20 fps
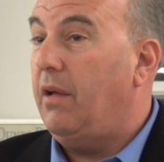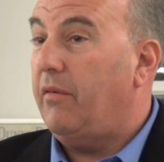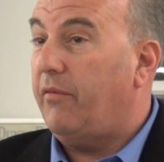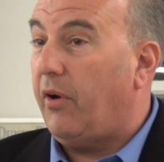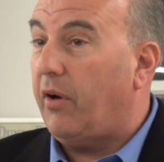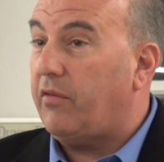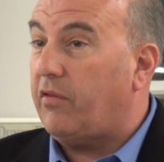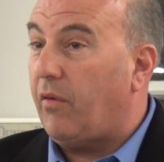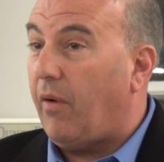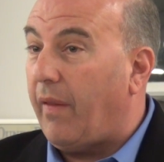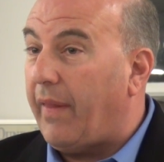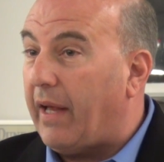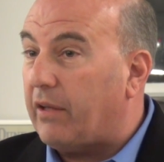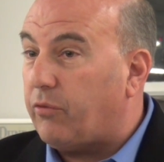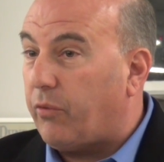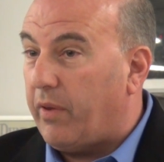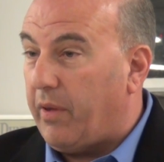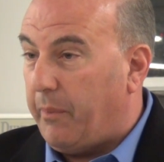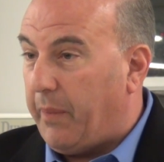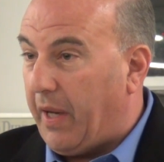First of all,
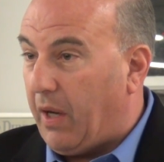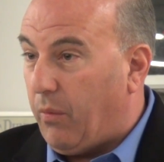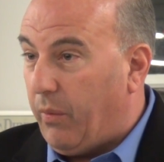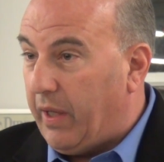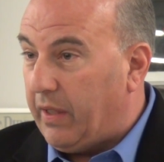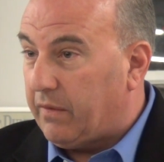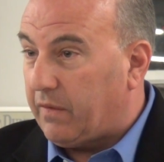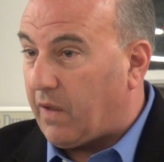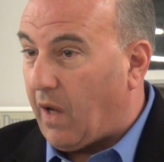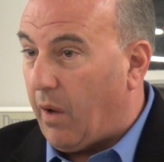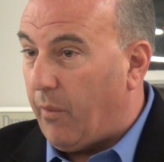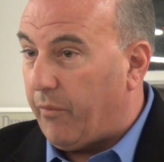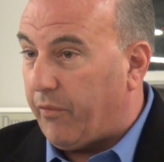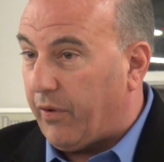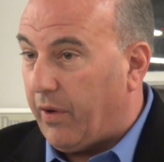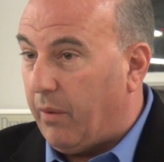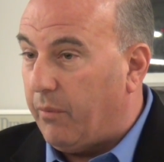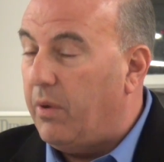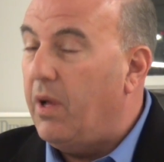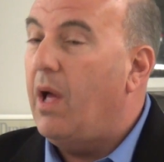that's where the big wins come
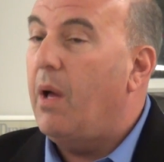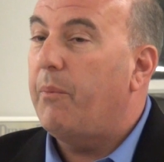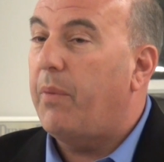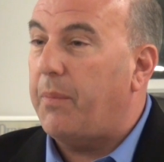from,